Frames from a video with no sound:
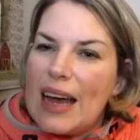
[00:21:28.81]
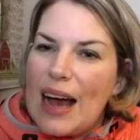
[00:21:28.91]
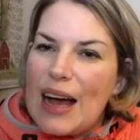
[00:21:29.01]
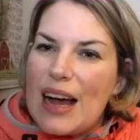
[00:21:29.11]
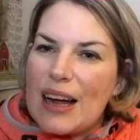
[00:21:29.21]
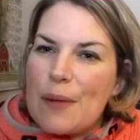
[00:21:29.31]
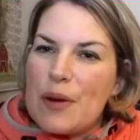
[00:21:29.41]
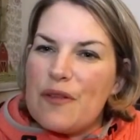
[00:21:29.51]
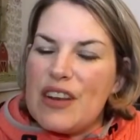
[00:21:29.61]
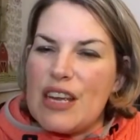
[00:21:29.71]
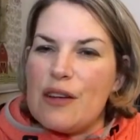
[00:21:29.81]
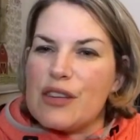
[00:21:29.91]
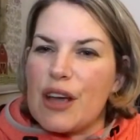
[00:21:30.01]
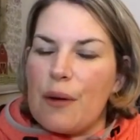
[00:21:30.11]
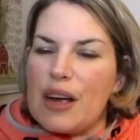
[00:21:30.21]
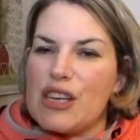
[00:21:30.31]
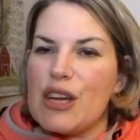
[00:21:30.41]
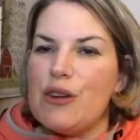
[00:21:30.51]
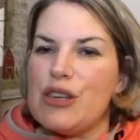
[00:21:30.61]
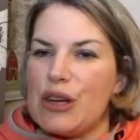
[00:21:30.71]
A couple of videos ago, I
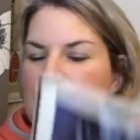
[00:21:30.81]
showed you